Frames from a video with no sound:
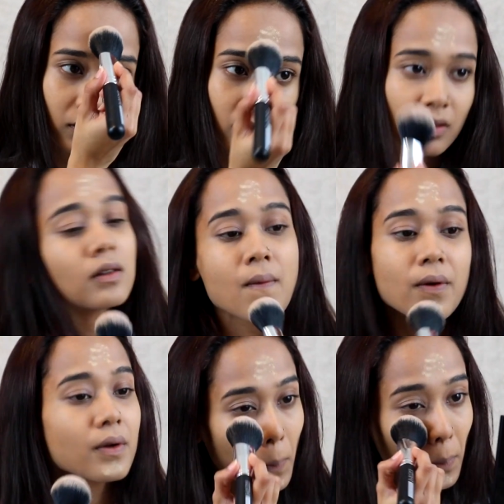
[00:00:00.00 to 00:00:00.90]
Now this is
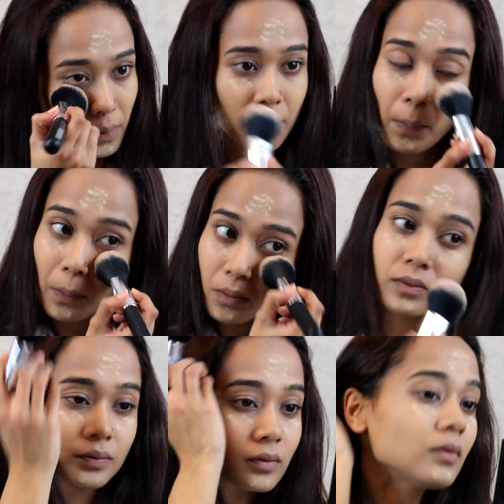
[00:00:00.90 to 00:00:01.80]
like a banana
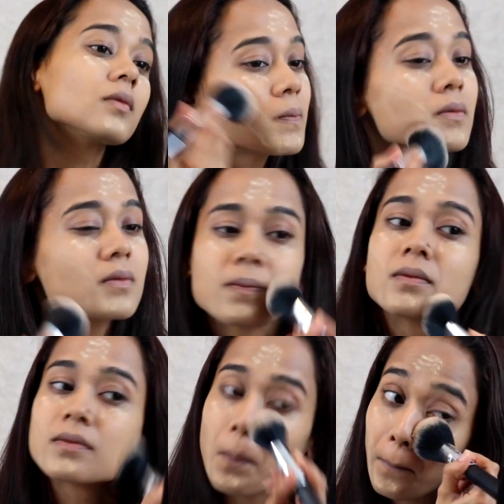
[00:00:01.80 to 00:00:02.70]
powder, loose
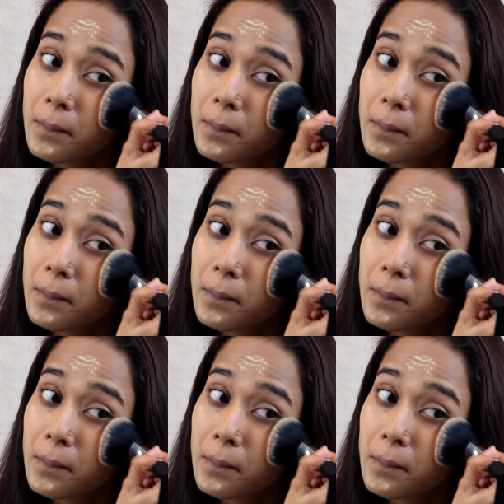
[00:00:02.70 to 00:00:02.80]
powder,